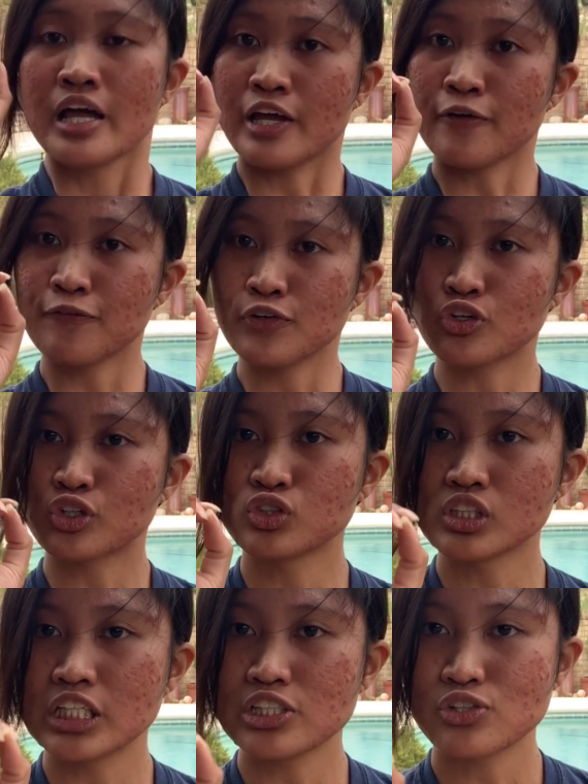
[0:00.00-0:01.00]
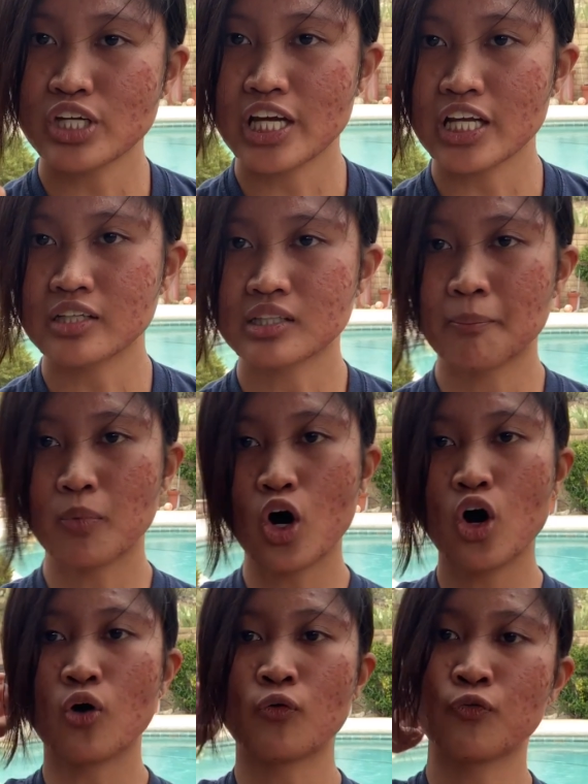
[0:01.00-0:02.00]
If you continue hitting the
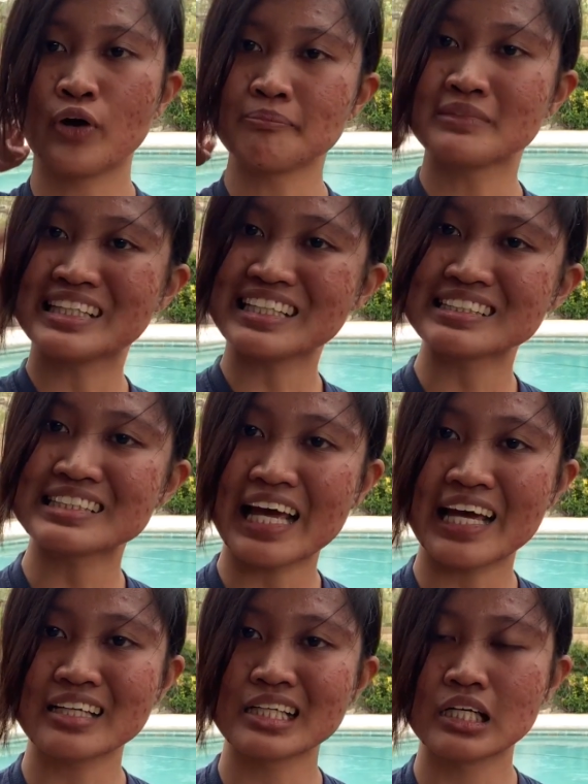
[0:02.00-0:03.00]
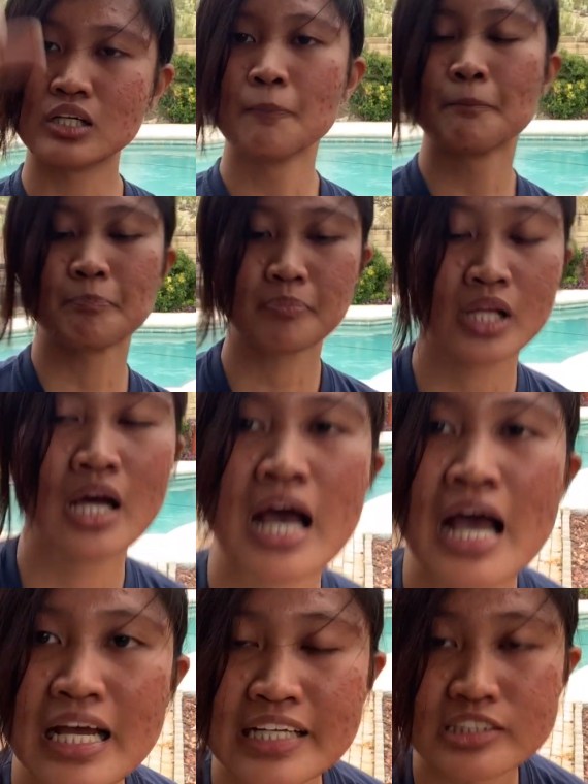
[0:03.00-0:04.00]
ball from this angle,
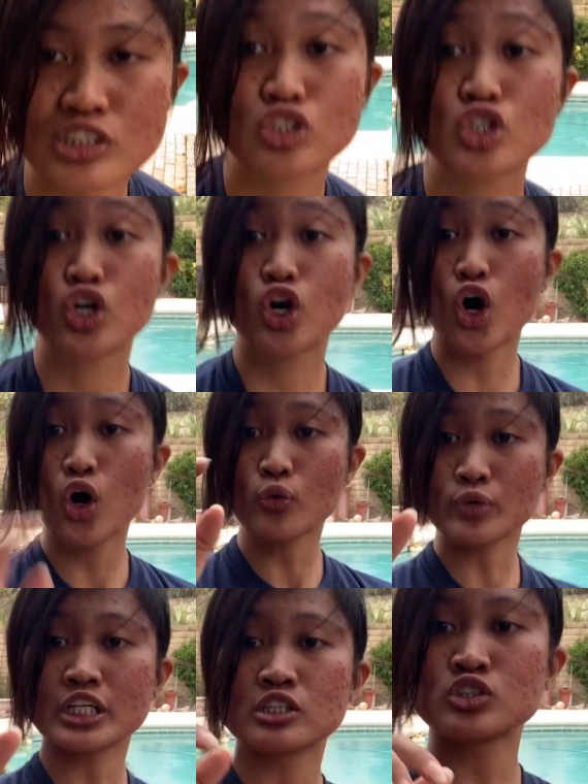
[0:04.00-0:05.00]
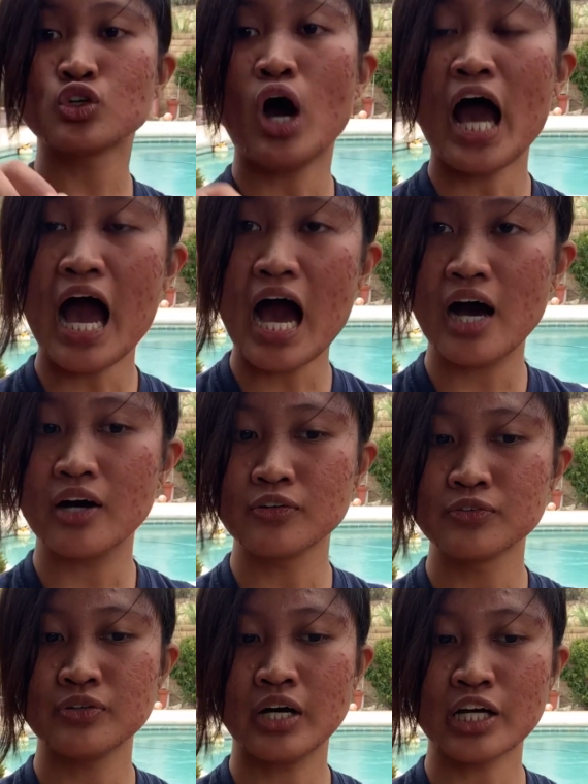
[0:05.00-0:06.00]
it's going to
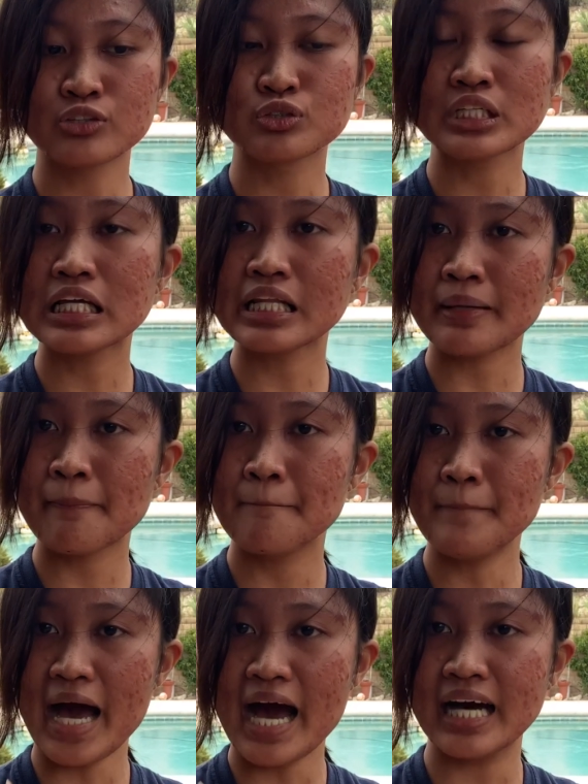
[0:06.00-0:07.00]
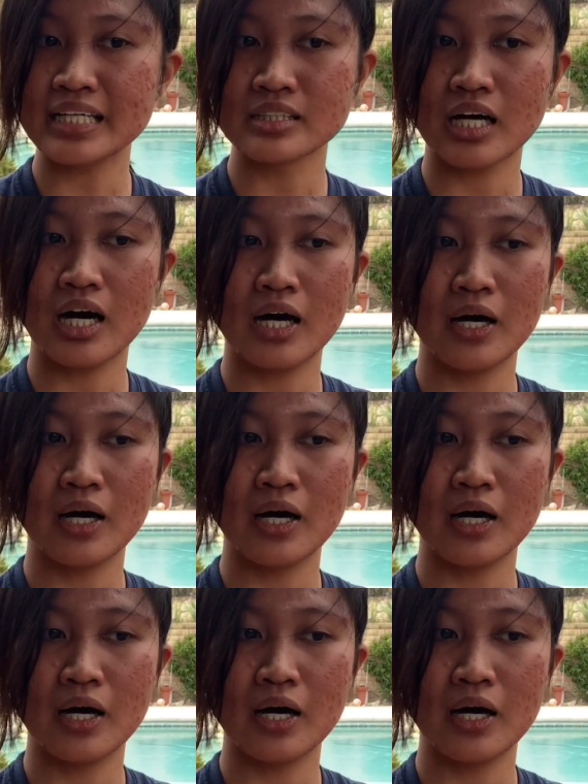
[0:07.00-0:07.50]
have a really bad